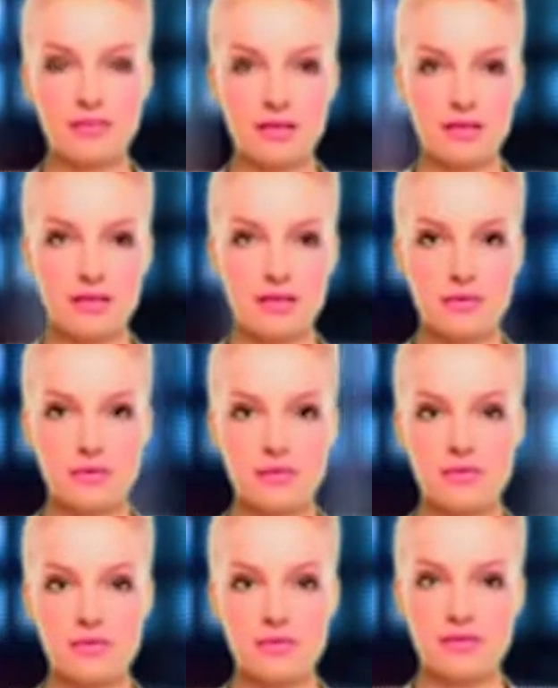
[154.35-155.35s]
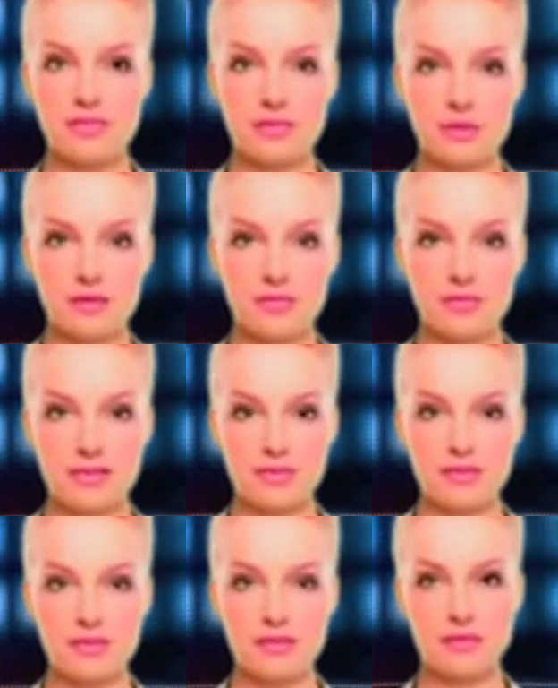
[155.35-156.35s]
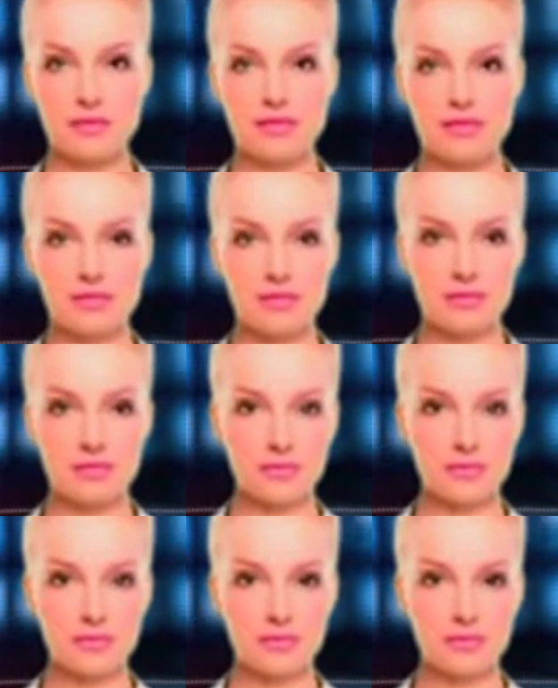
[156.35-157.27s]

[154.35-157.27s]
if the average hours worked over a period of 3 weeks